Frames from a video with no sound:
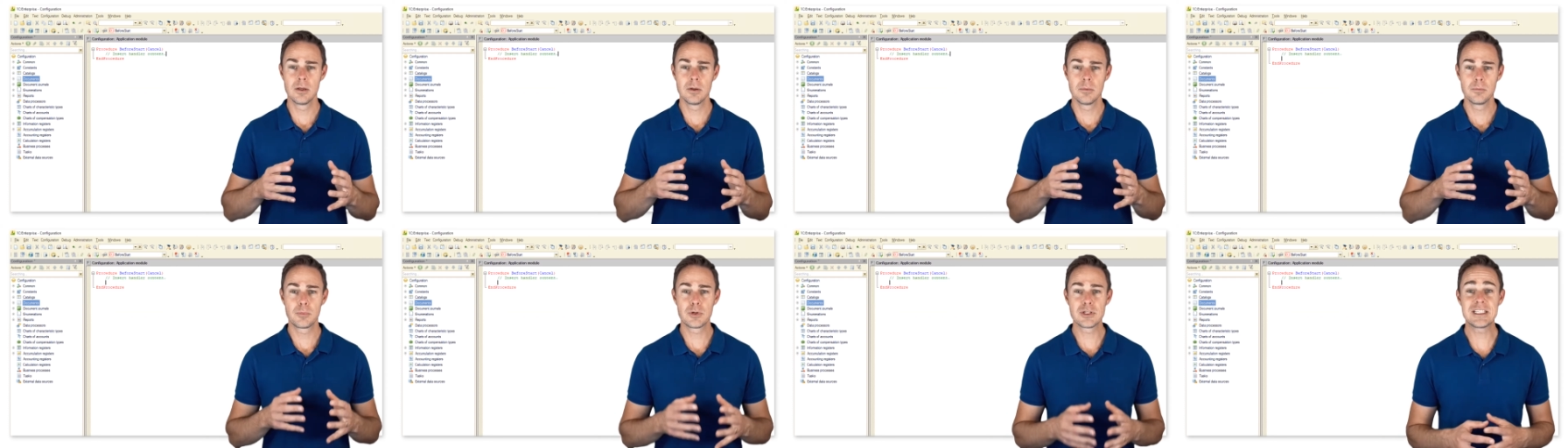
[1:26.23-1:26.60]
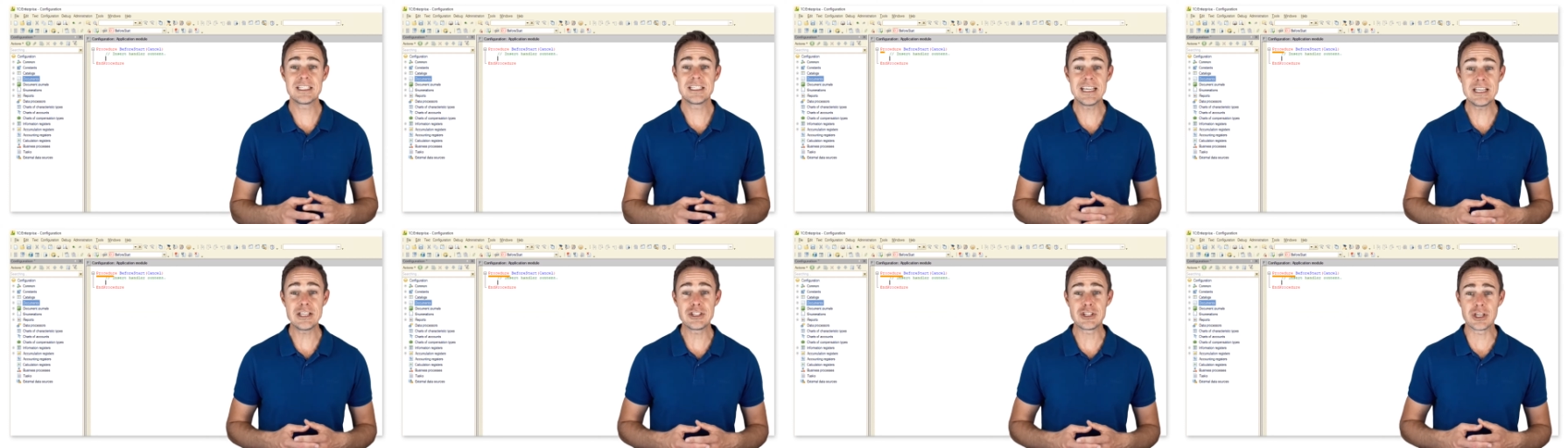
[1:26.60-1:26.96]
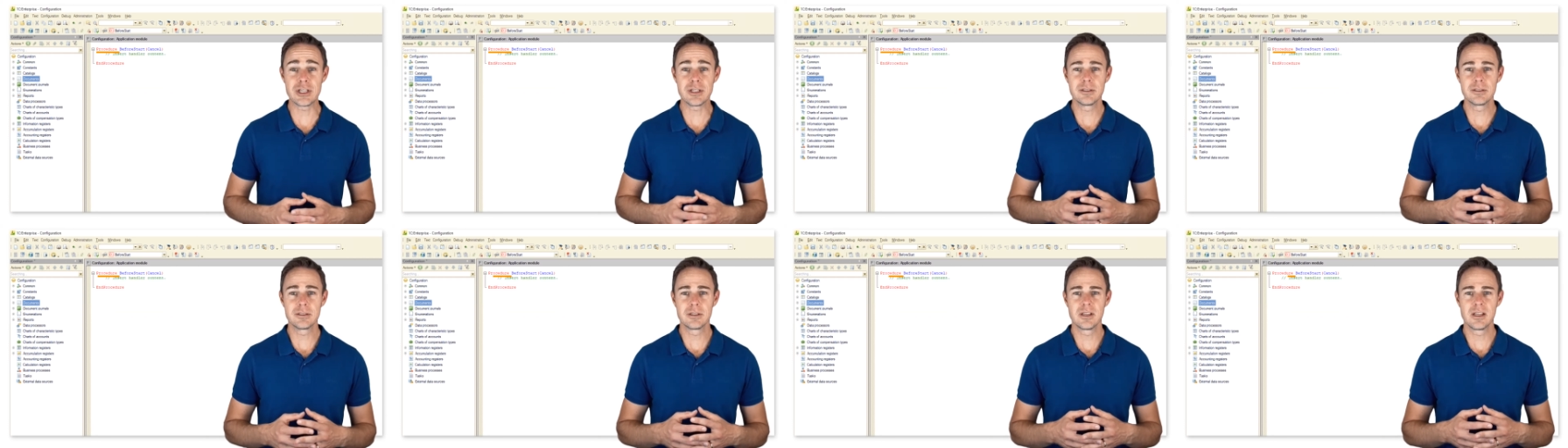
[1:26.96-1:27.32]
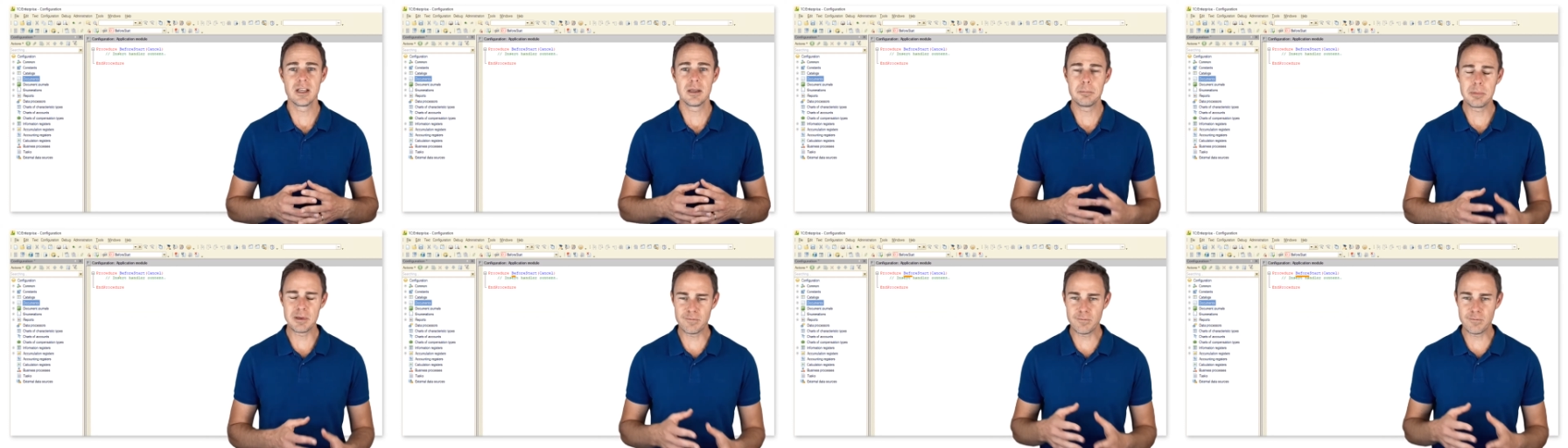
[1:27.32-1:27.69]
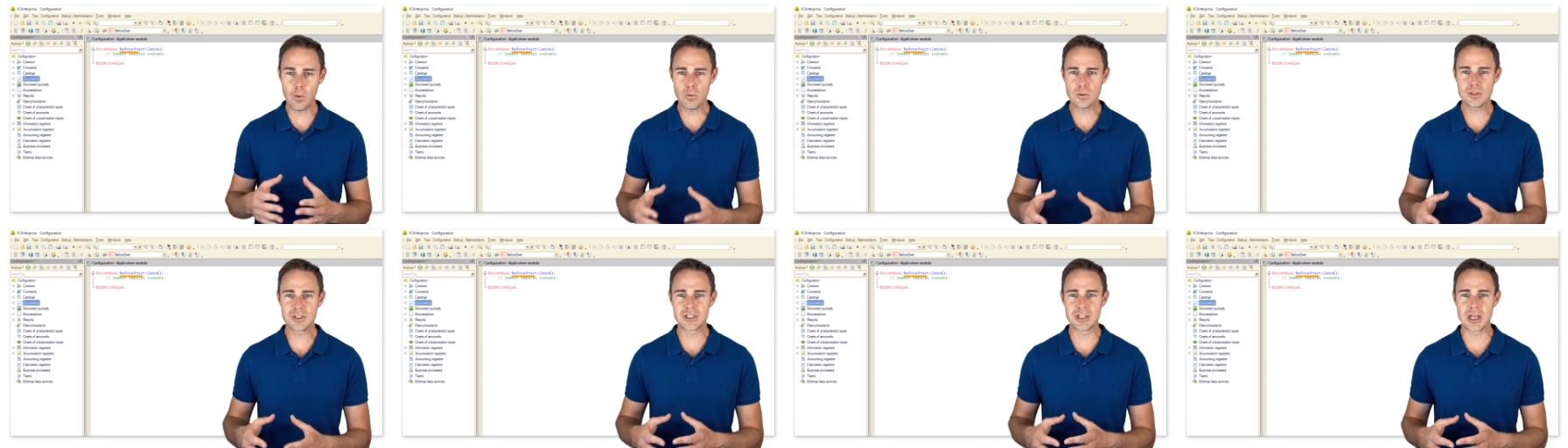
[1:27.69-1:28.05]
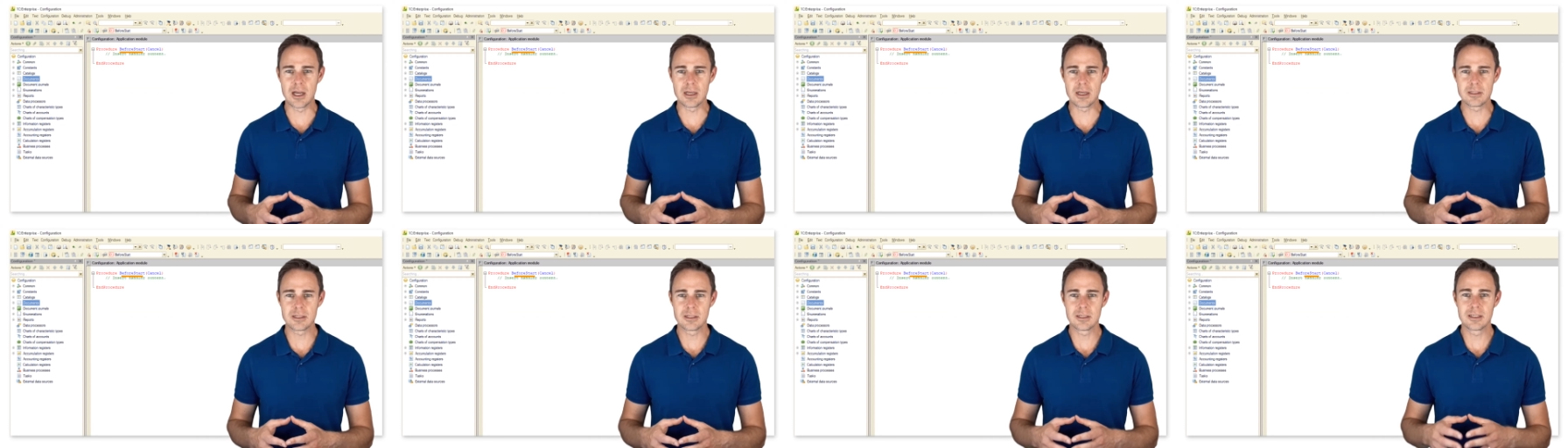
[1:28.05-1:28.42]
Procedure before
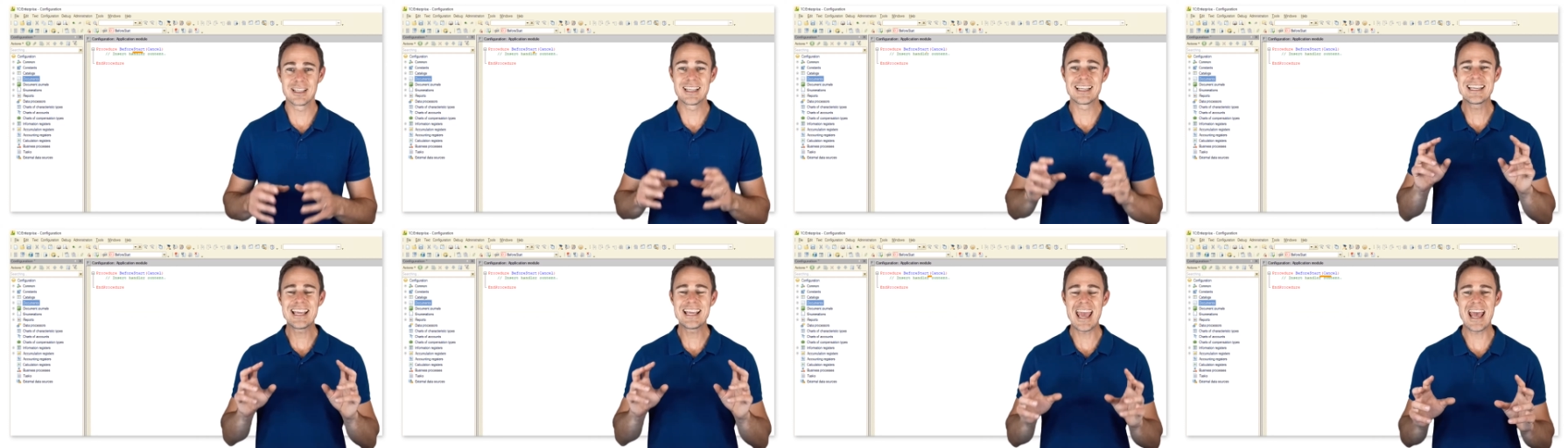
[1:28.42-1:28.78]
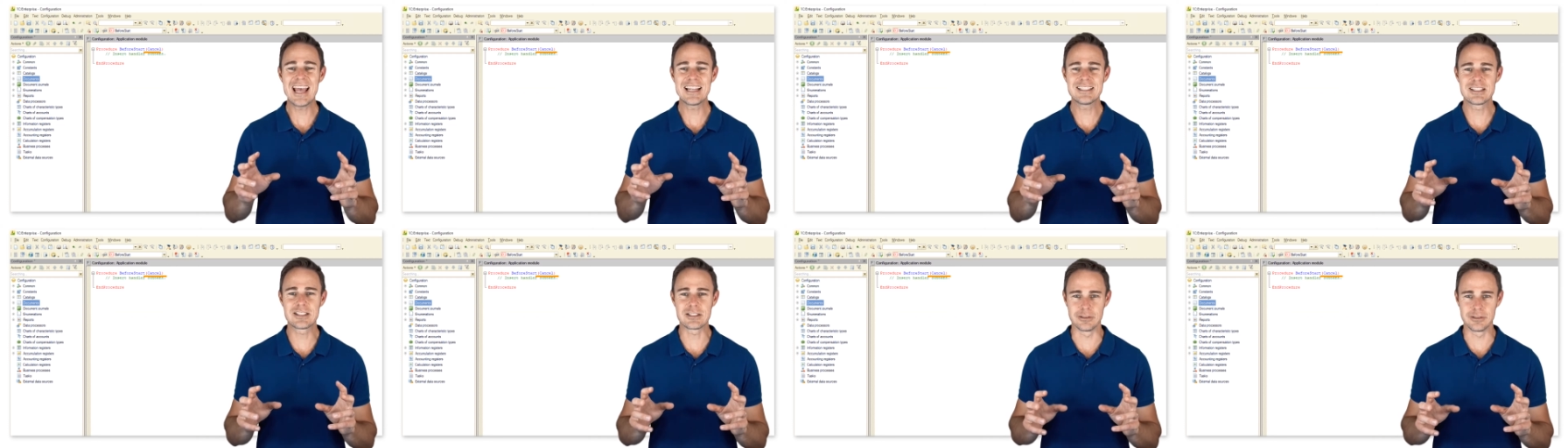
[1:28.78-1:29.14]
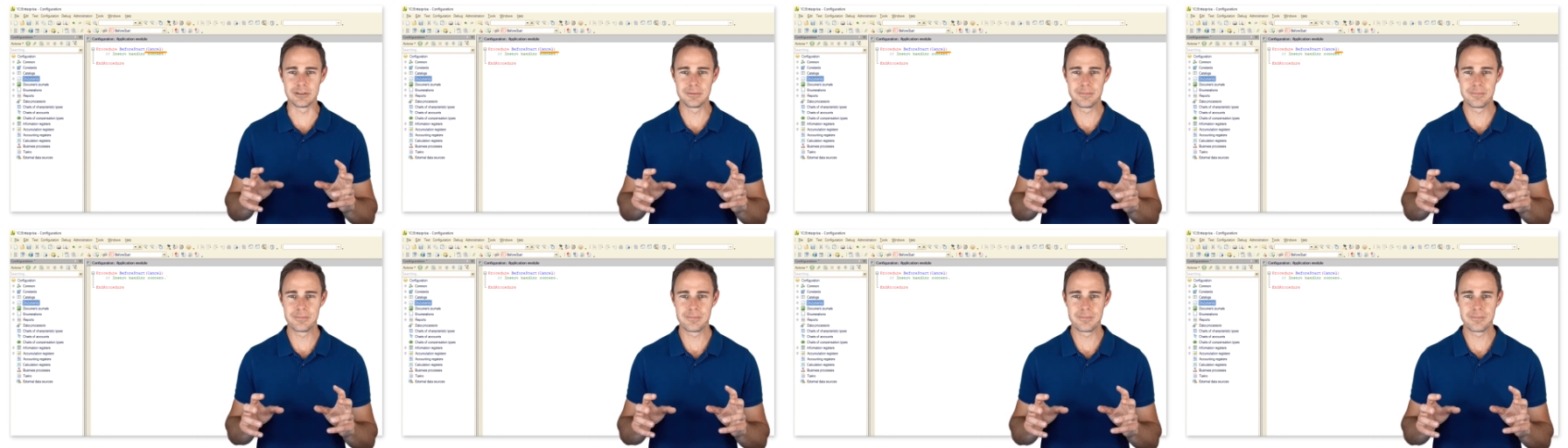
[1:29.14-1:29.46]
start, cancel.